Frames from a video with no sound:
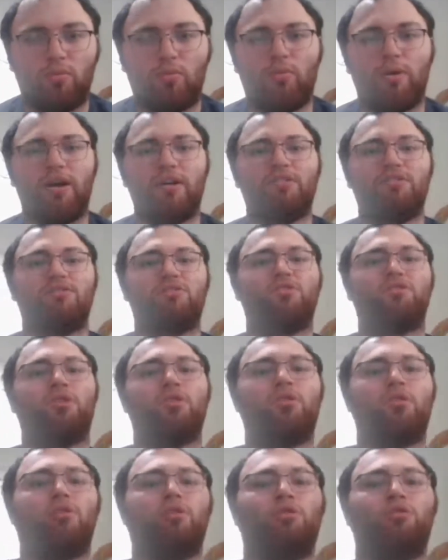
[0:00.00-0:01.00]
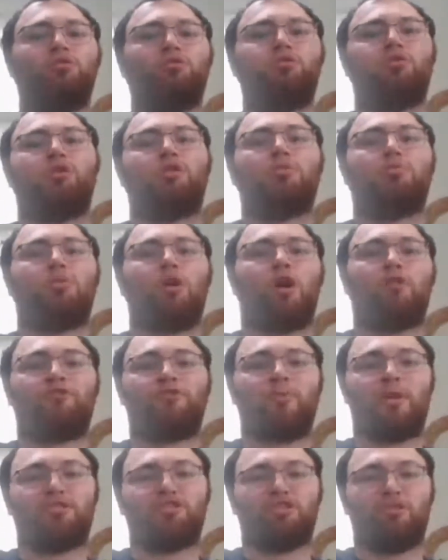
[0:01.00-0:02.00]
was the Raw
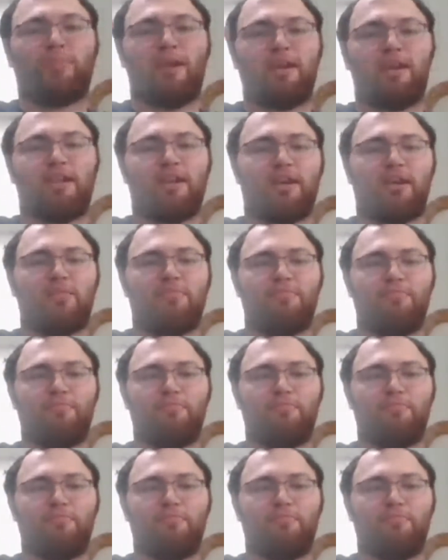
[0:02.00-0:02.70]
after WrestleMania